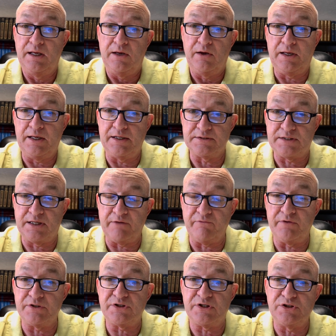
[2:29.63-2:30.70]
He has
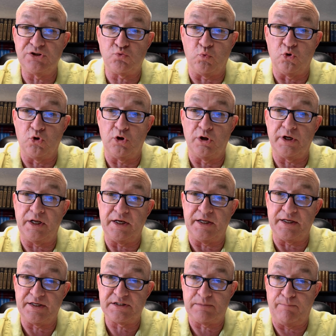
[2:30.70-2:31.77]
given us his word and he
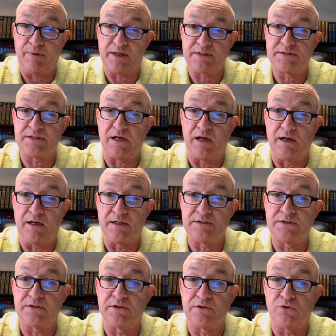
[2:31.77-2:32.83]
expects
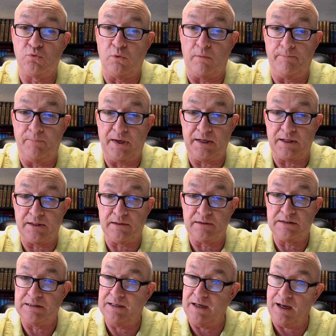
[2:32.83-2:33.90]
us to obey it.
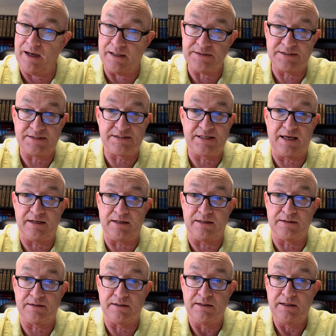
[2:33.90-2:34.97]
God said
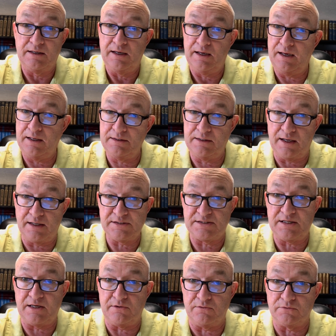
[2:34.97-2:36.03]
it, and that
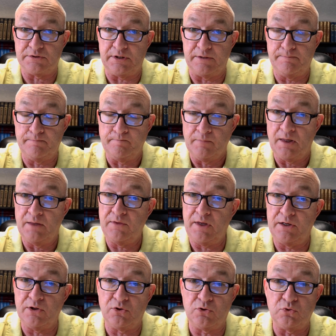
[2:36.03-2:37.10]
settles it. That
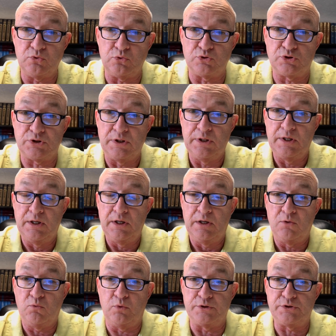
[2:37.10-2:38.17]
includes
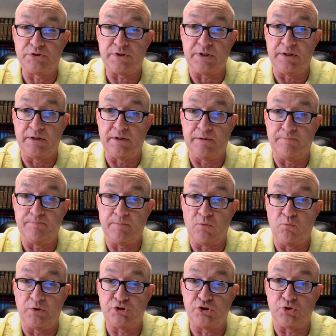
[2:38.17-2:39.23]
what's um,
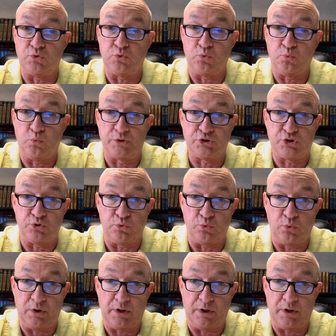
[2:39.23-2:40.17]
what you what you